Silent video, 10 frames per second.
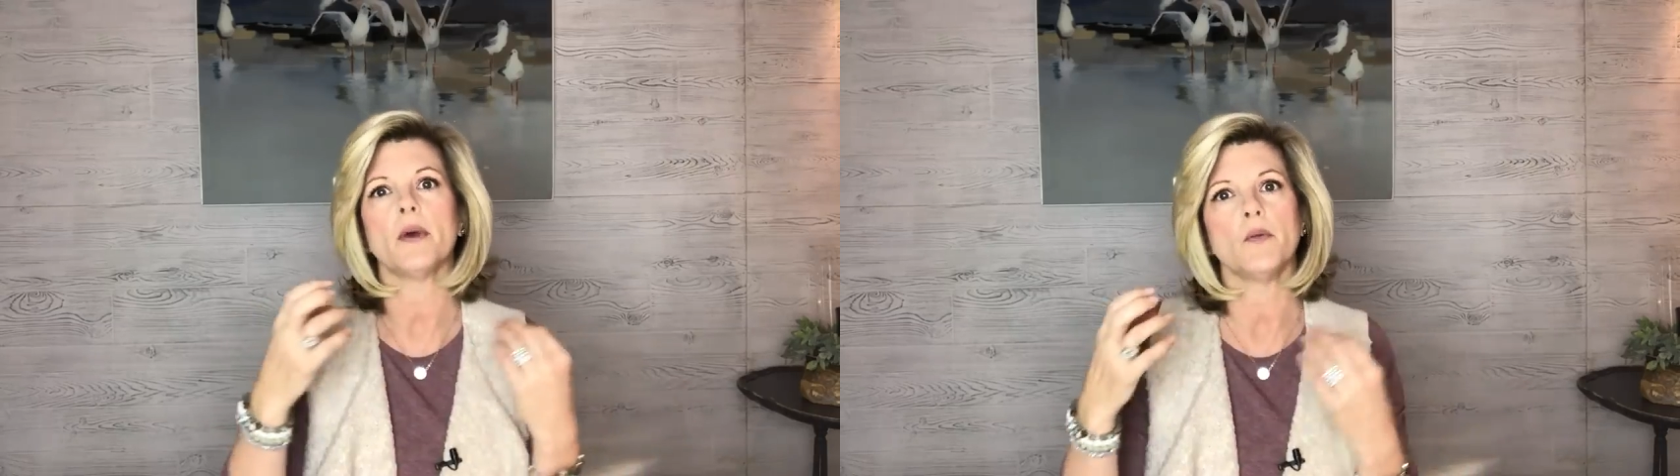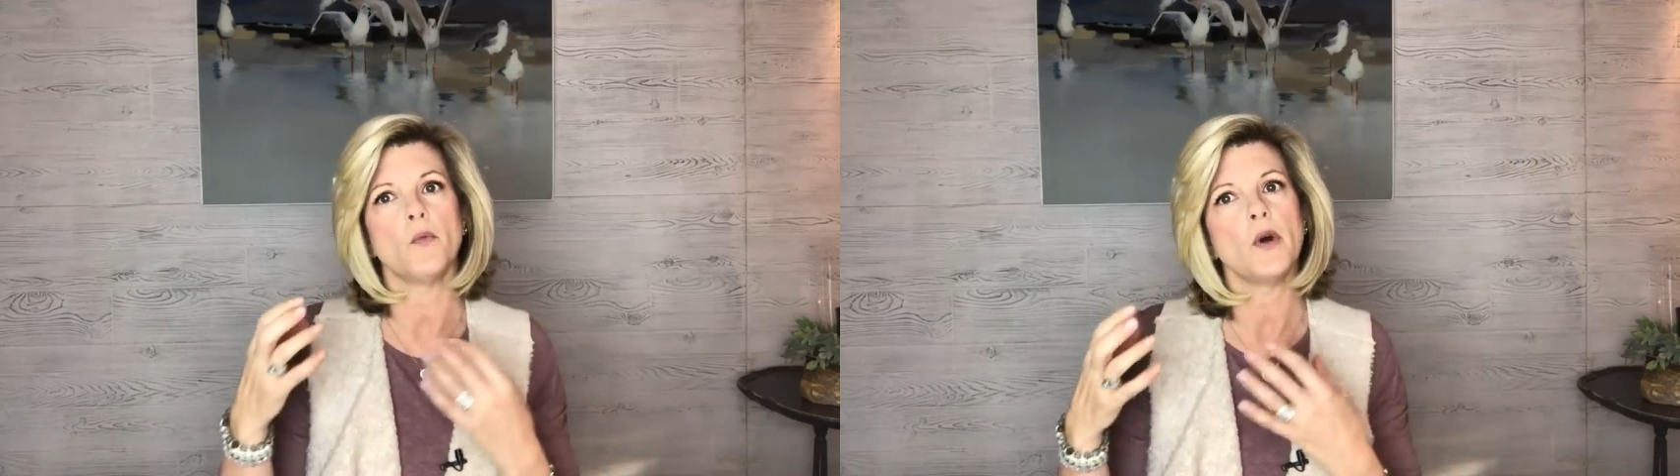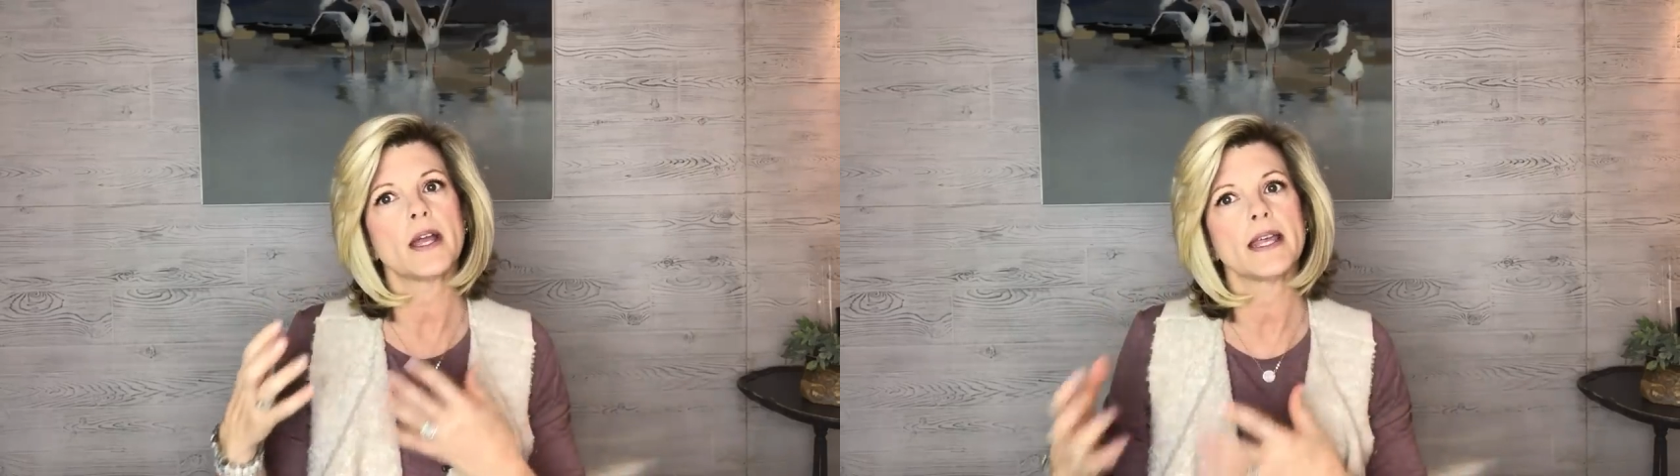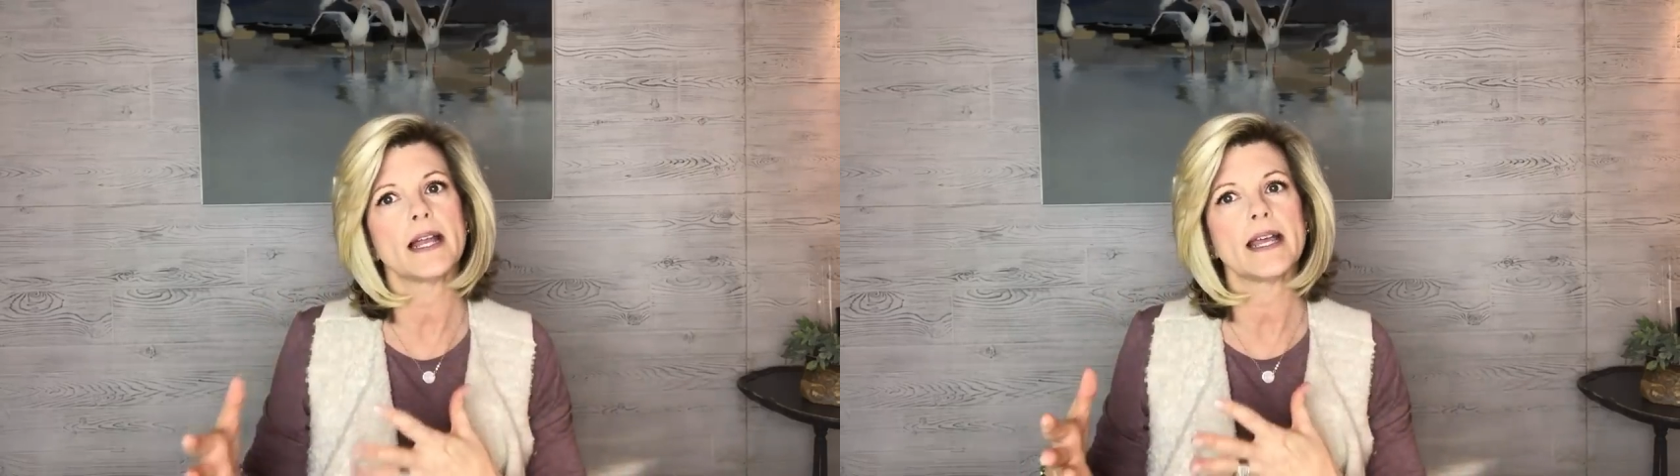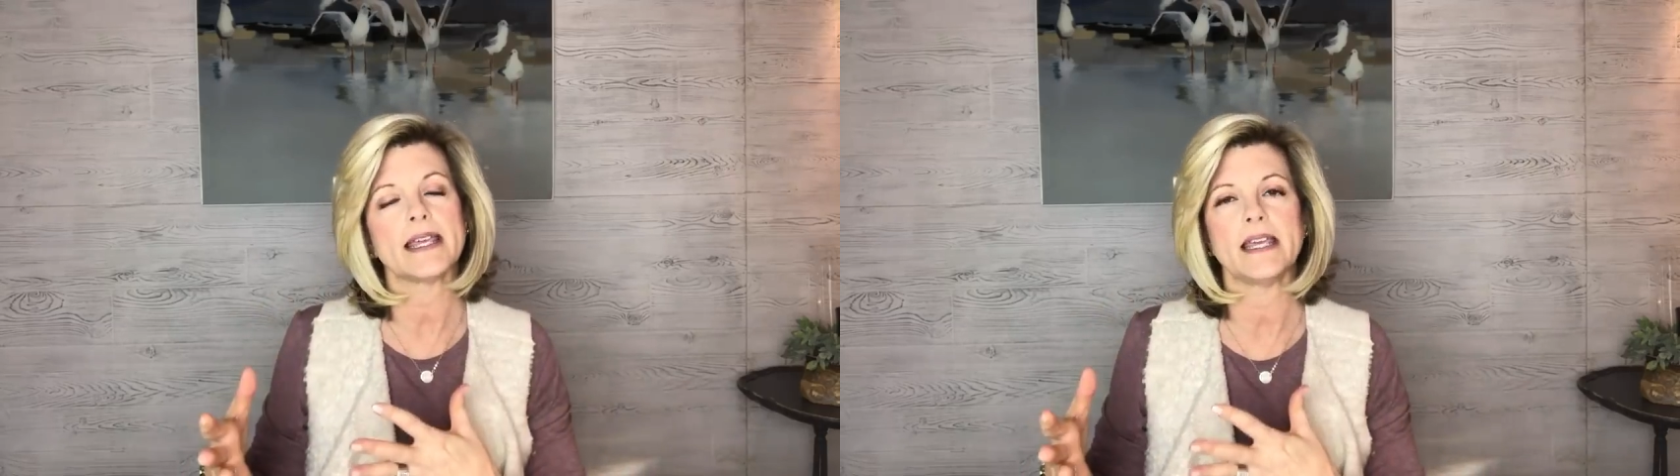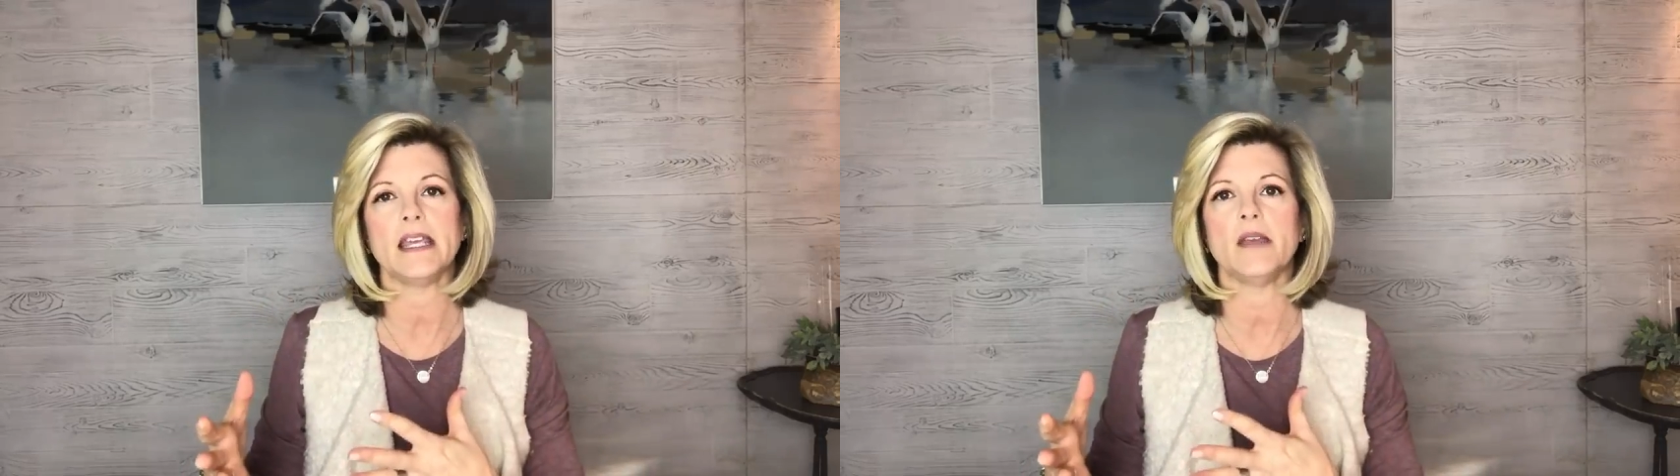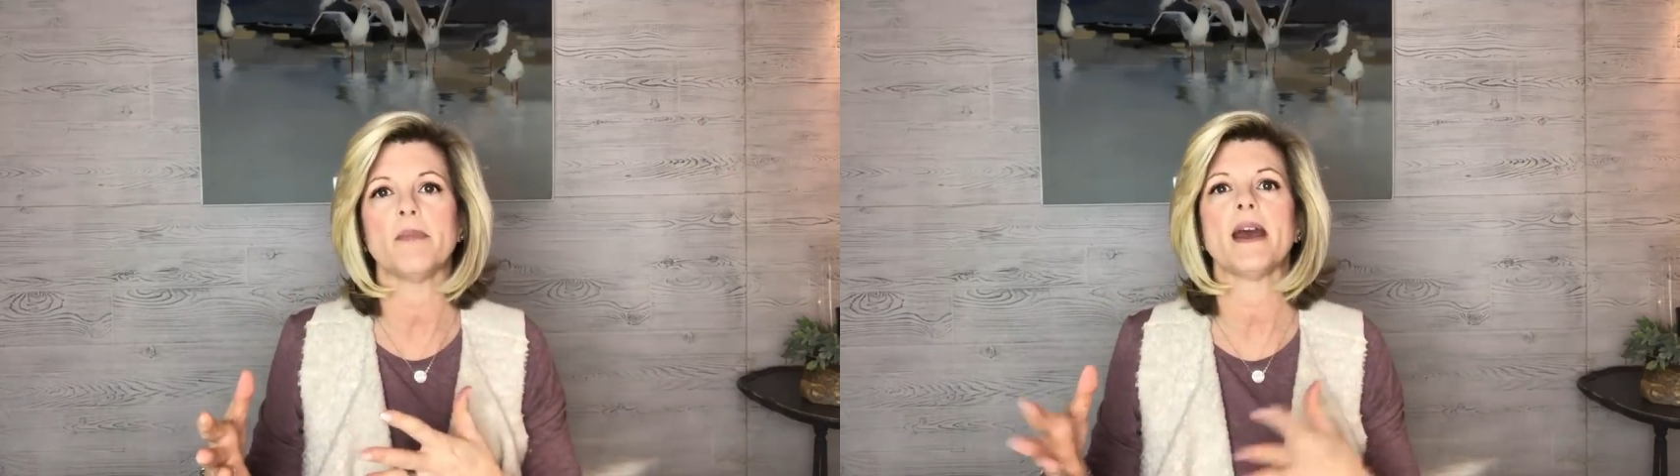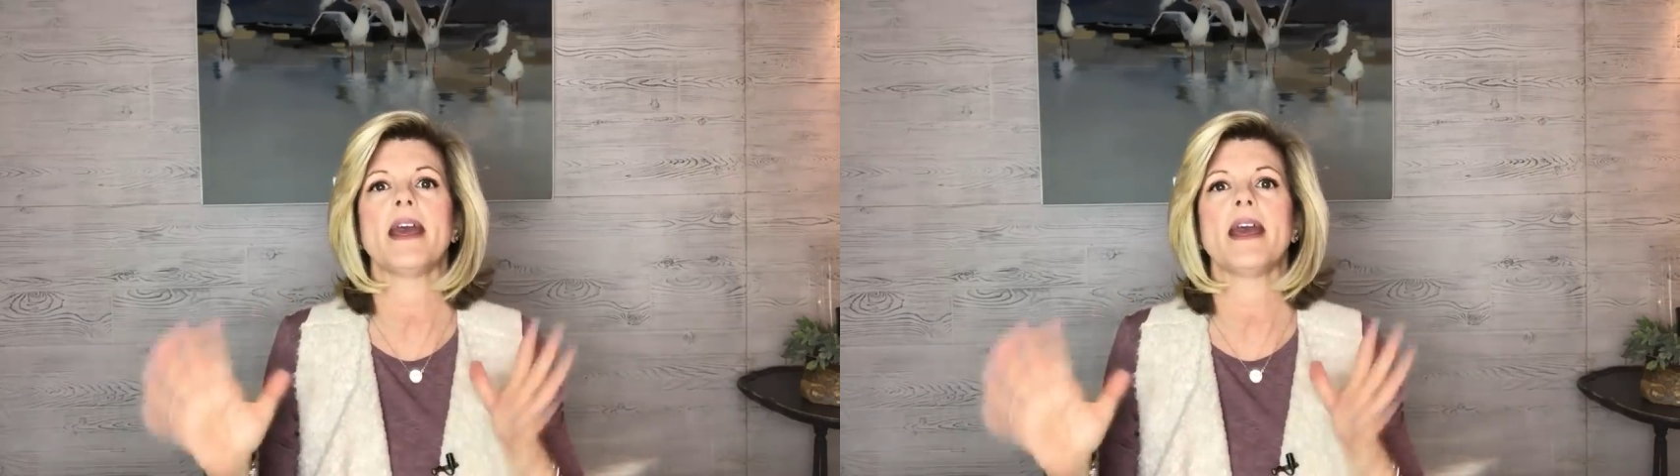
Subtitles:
and what can I keep.